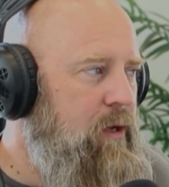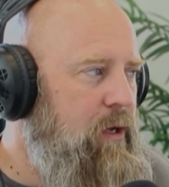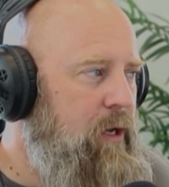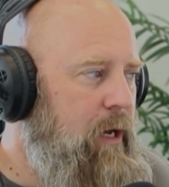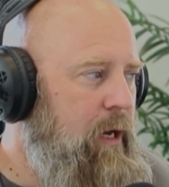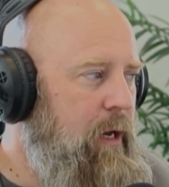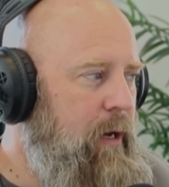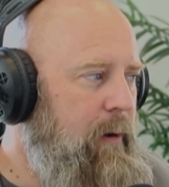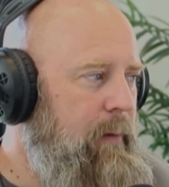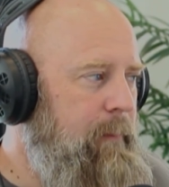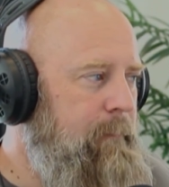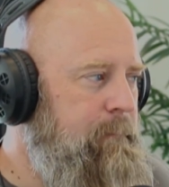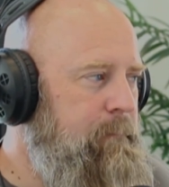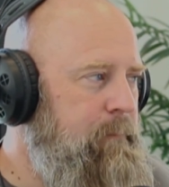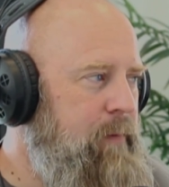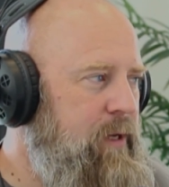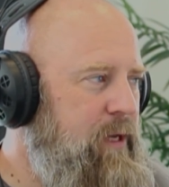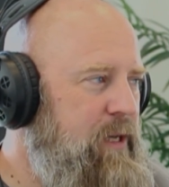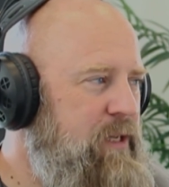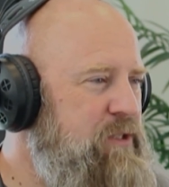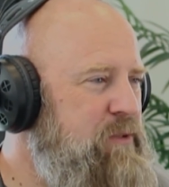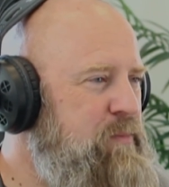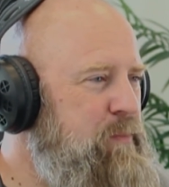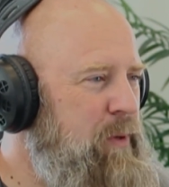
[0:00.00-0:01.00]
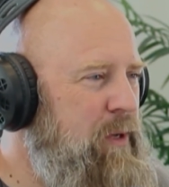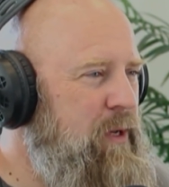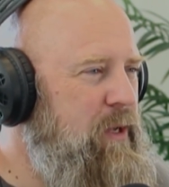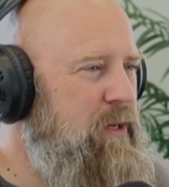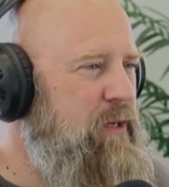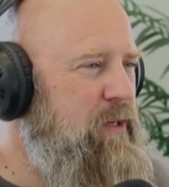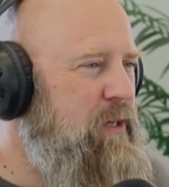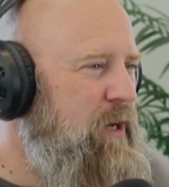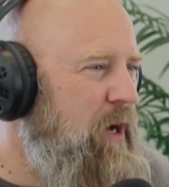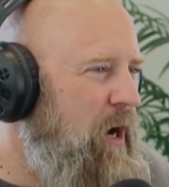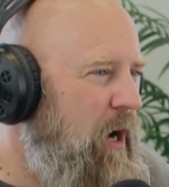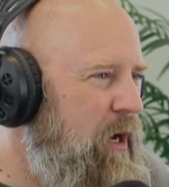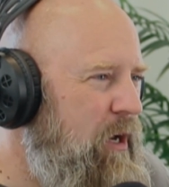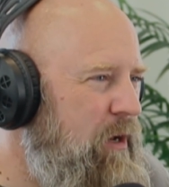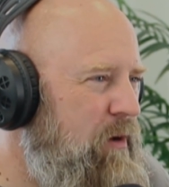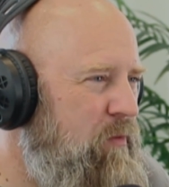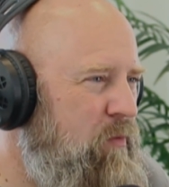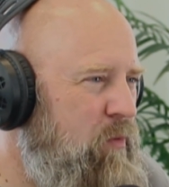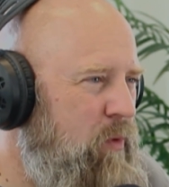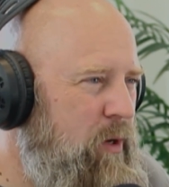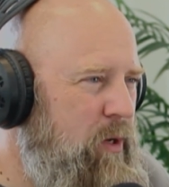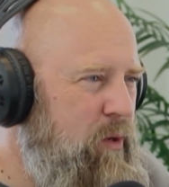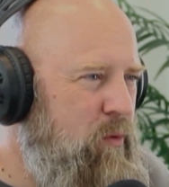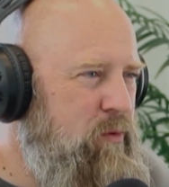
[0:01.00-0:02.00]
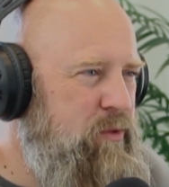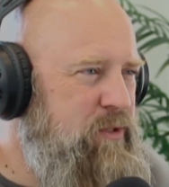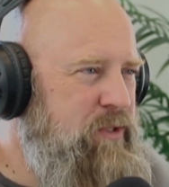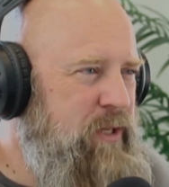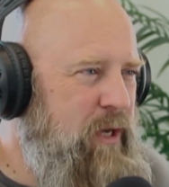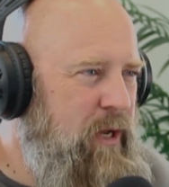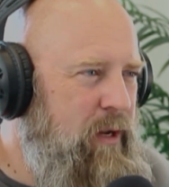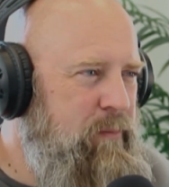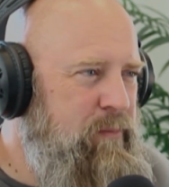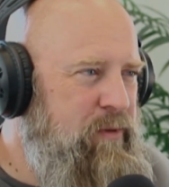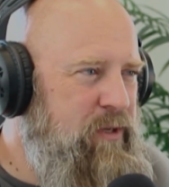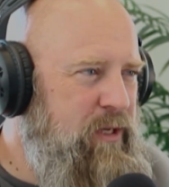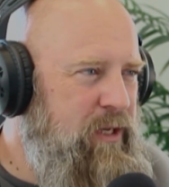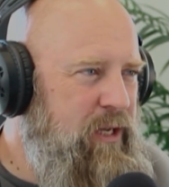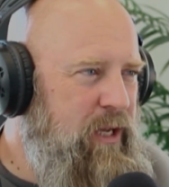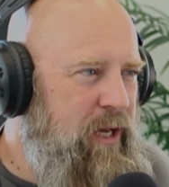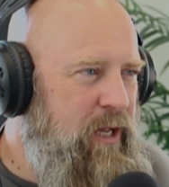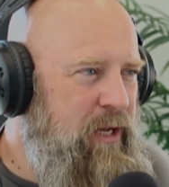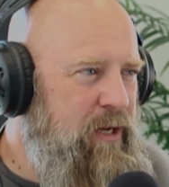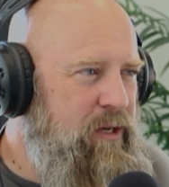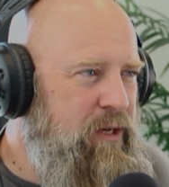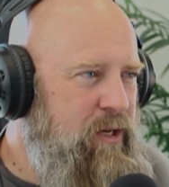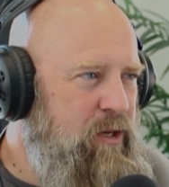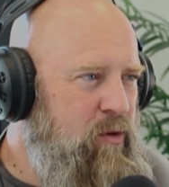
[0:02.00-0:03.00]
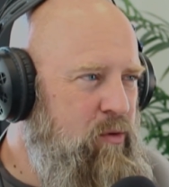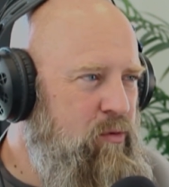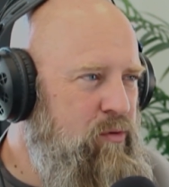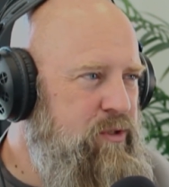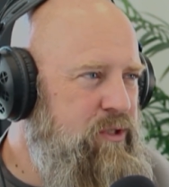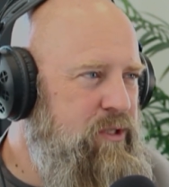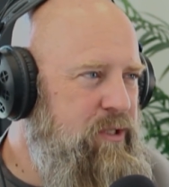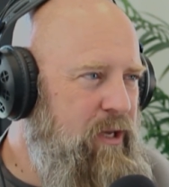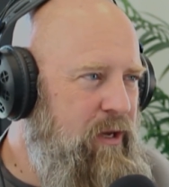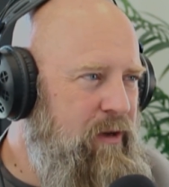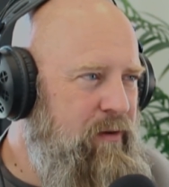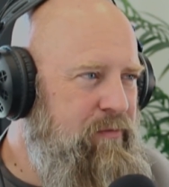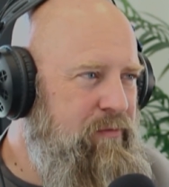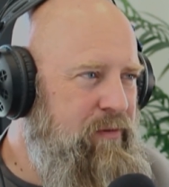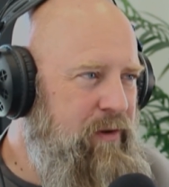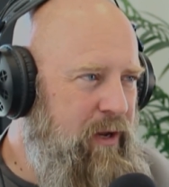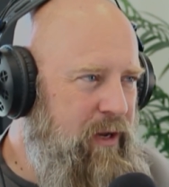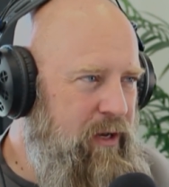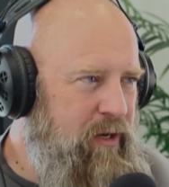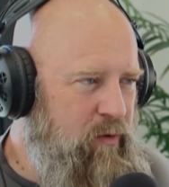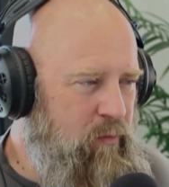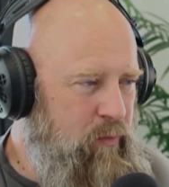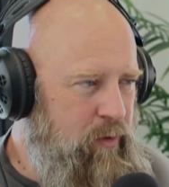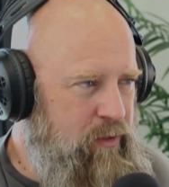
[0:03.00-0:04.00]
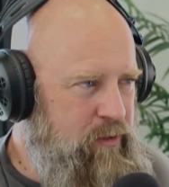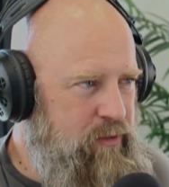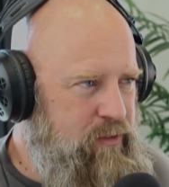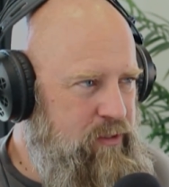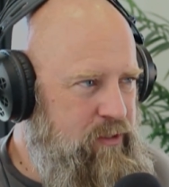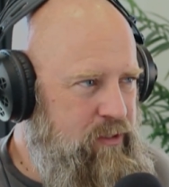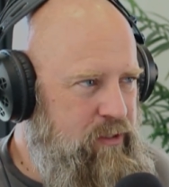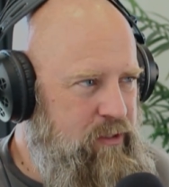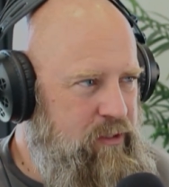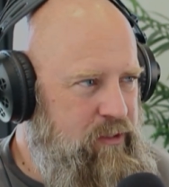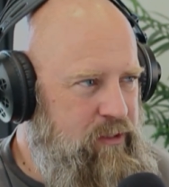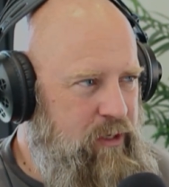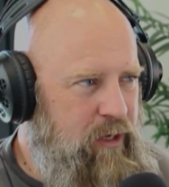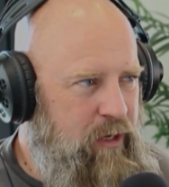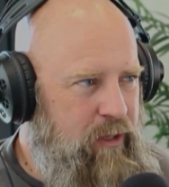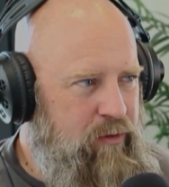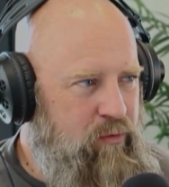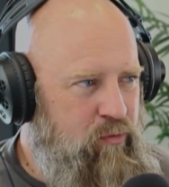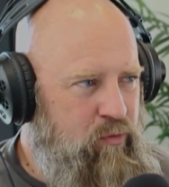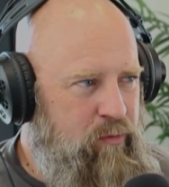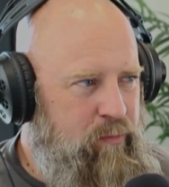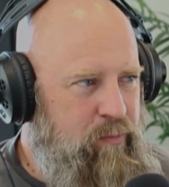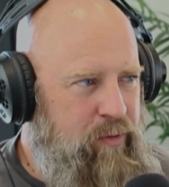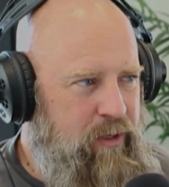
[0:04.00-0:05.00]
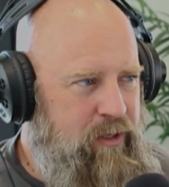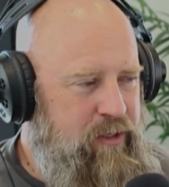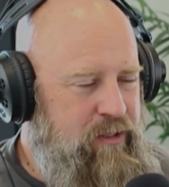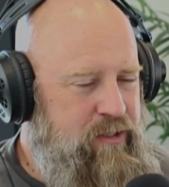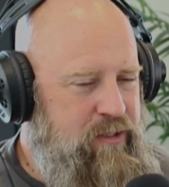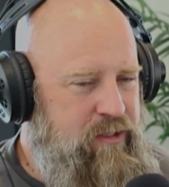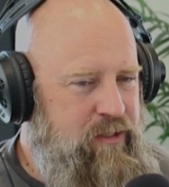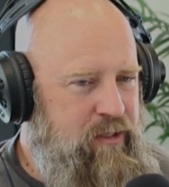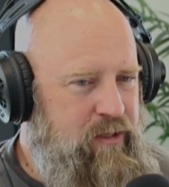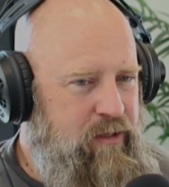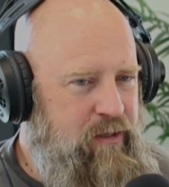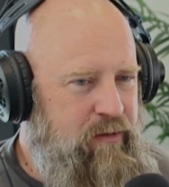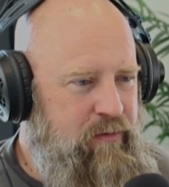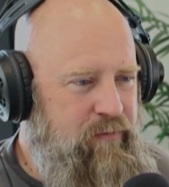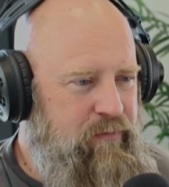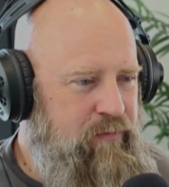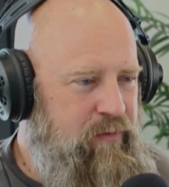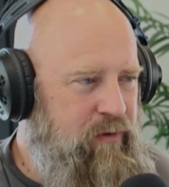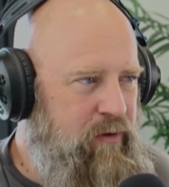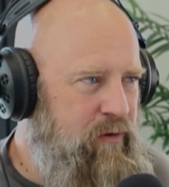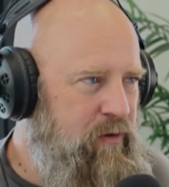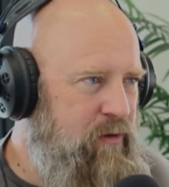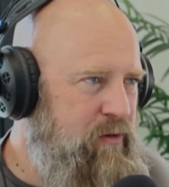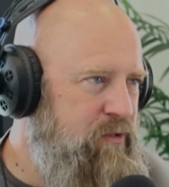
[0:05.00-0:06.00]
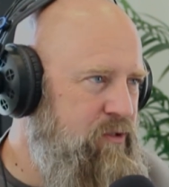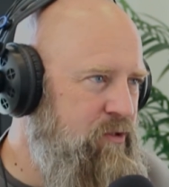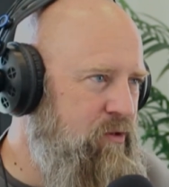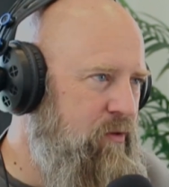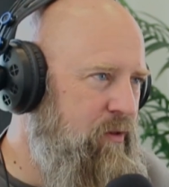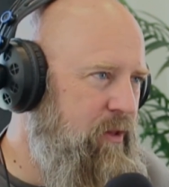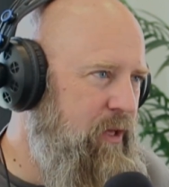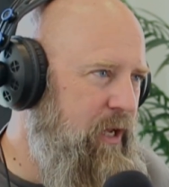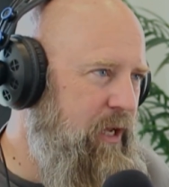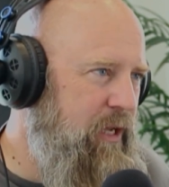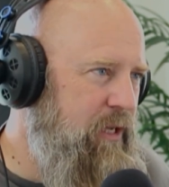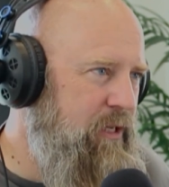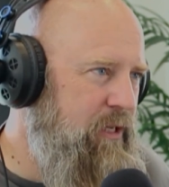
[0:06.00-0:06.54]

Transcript: has been kind of when it was time to get new stuff anyways, to either replace the furnace or the AC.